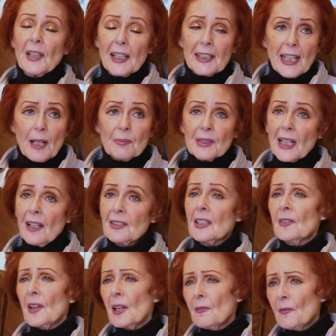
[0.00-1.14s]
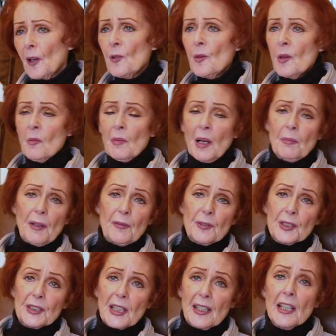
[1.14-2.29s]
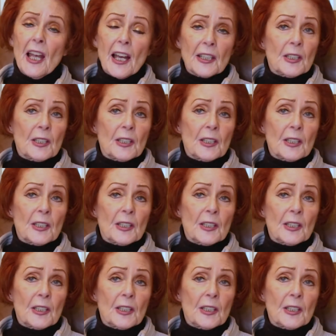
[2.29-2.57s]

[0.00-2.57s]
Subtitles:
they kept at it, they phoned them up every day,